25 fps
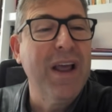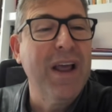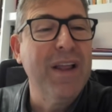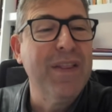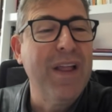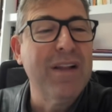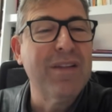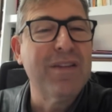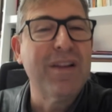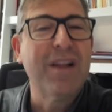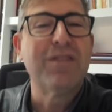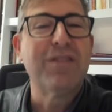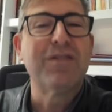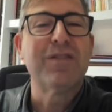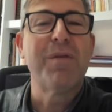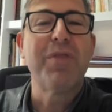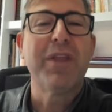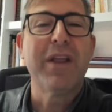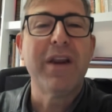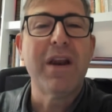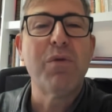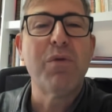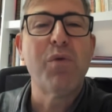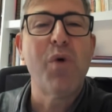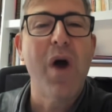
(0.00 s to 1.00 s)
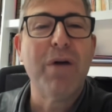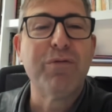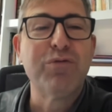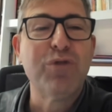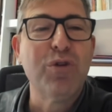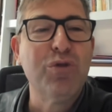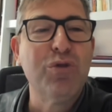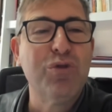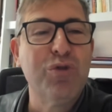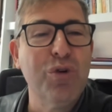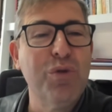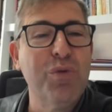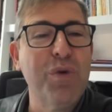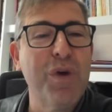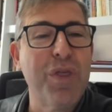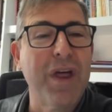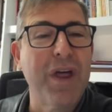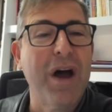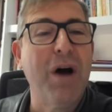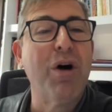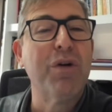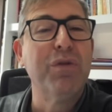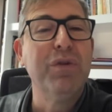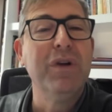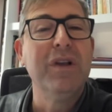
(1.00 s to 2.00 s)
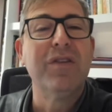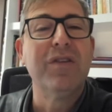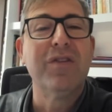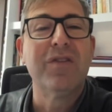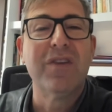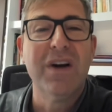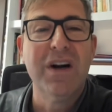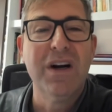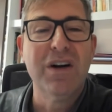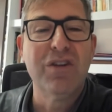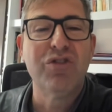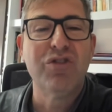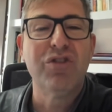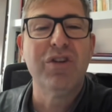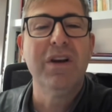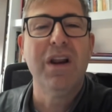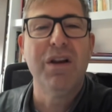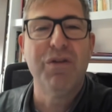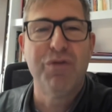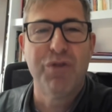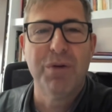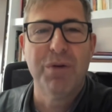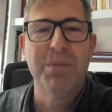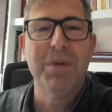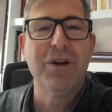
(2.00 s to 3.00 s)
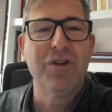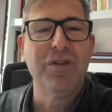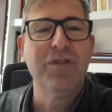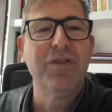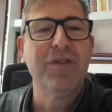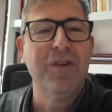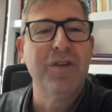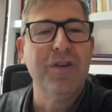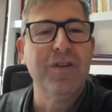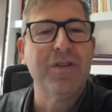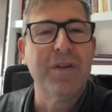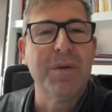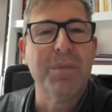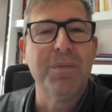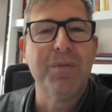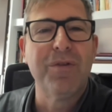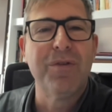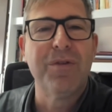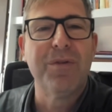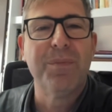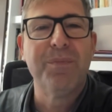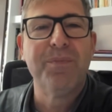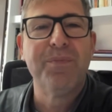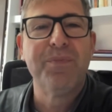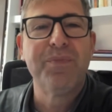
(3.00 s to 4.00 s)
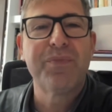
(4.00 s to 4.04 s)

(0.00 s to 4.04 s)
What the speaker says: that's something that we'll have to do with our research in information systems.